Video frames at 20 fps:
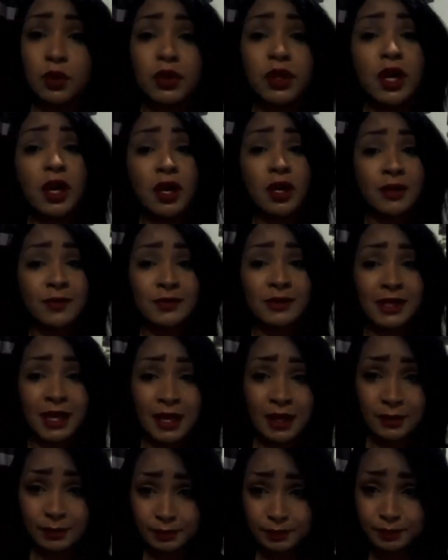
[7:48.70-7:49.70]
pulled the arms
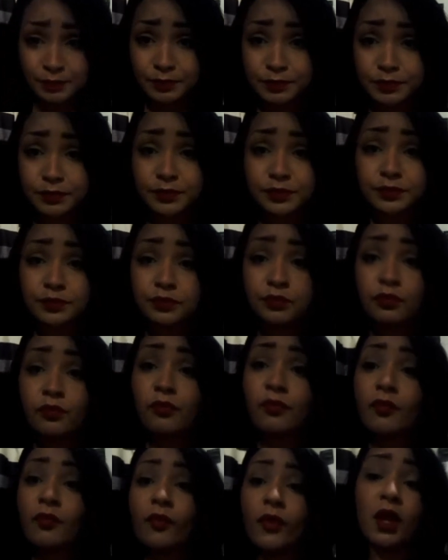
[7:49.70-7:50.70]
up
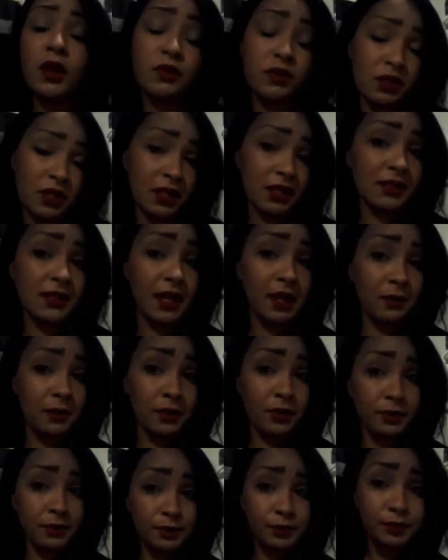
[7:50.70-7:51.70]
to the
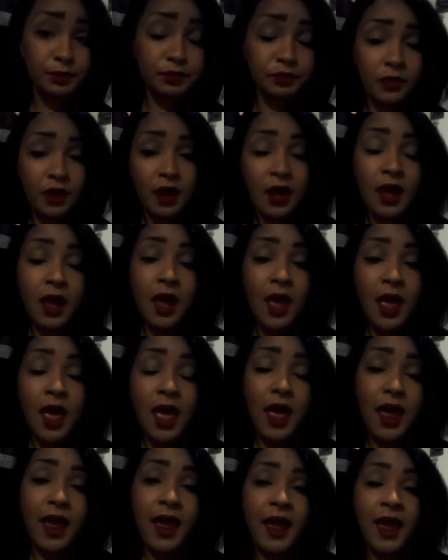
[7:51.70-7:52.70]
table
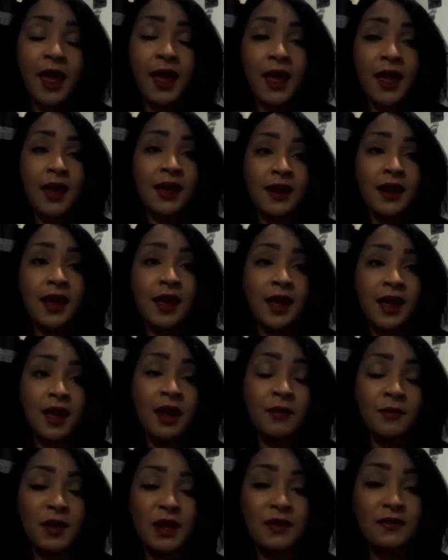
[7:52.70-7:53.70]
and
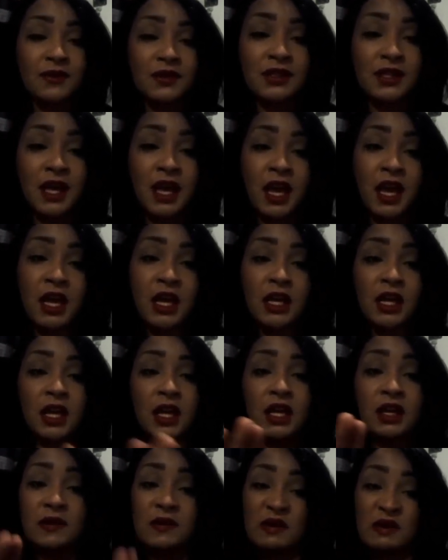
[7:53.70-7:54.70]
um, he was like
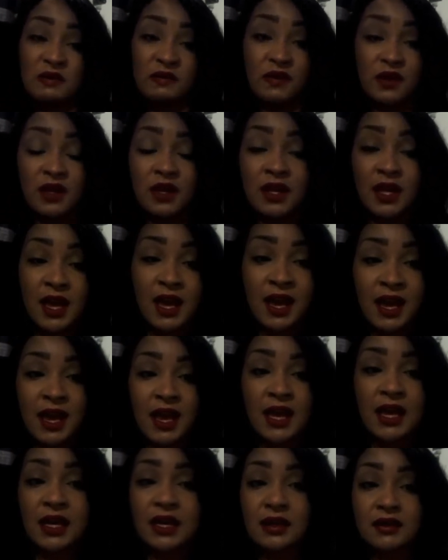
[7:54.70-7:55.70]
if you feel
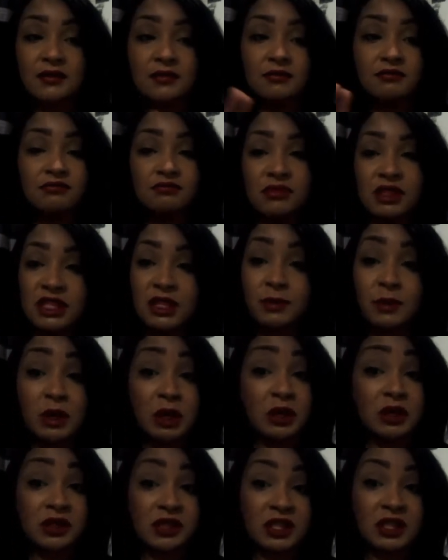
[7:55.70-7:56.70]
like sleeping
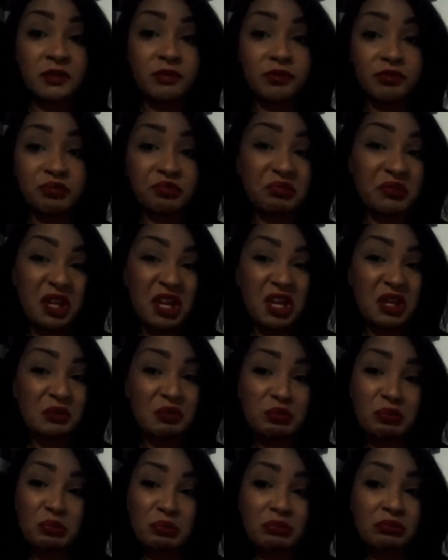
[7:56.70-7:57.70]
go to sleep not
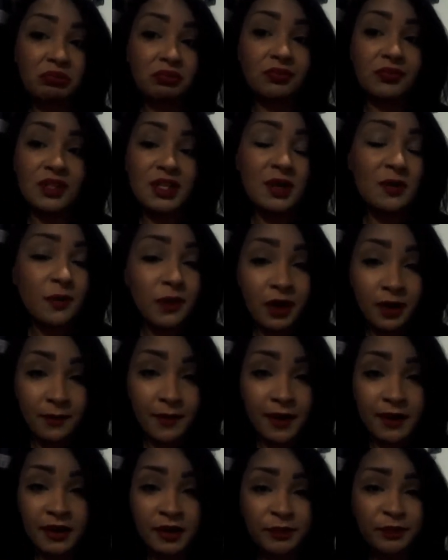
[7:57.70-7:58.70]
don't worry
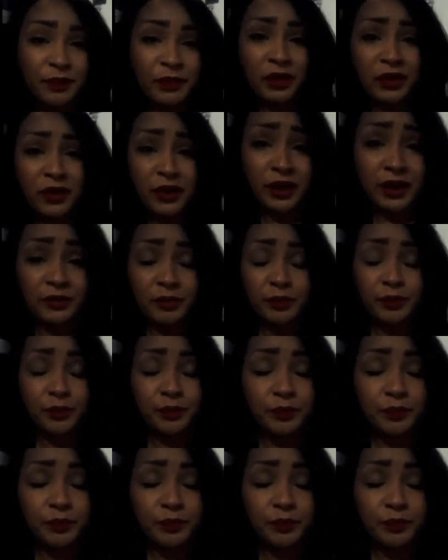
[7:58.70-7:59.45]
about it you're good